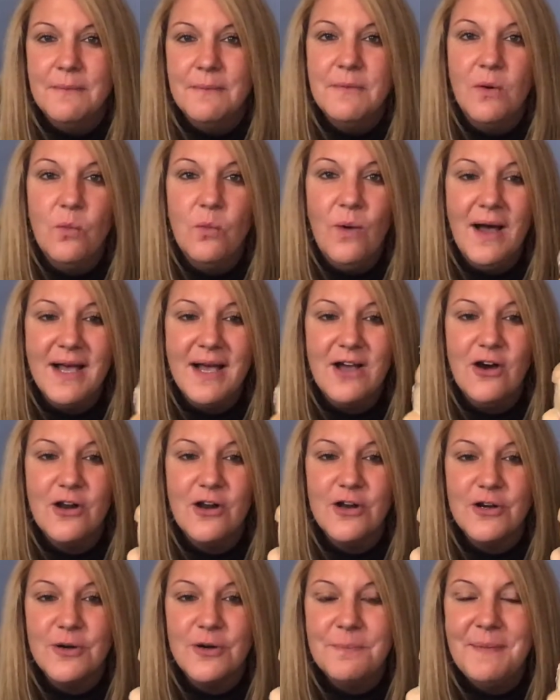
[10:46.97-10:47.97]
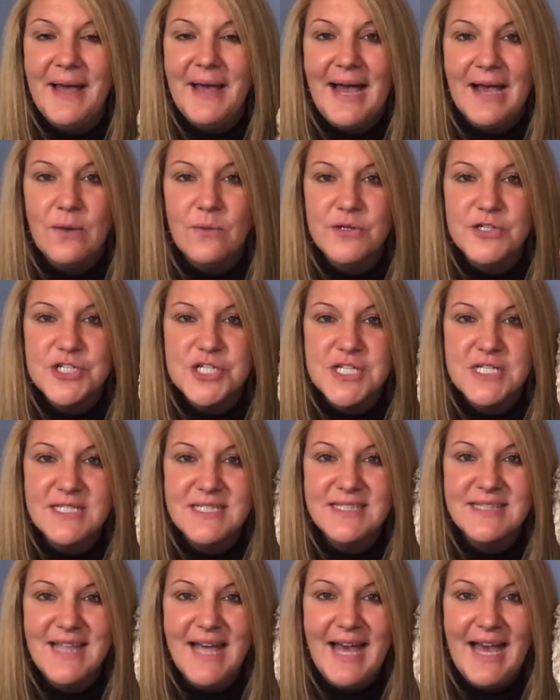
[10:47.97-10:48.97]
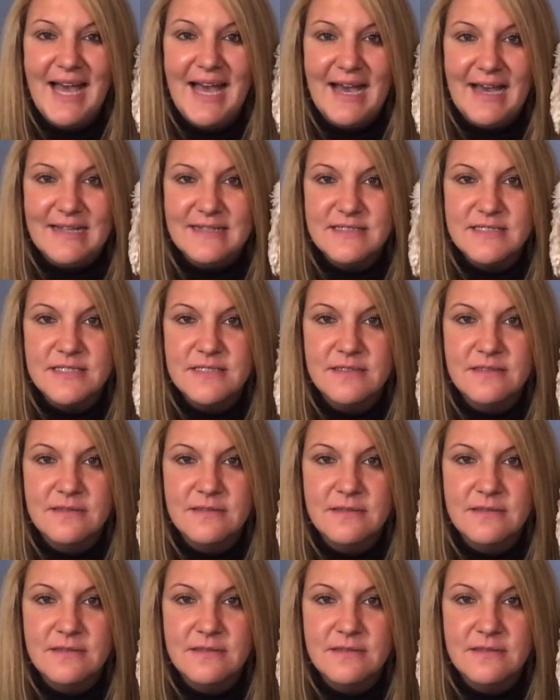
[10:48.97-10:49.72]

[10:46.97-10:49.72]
But what got on her back when she did that?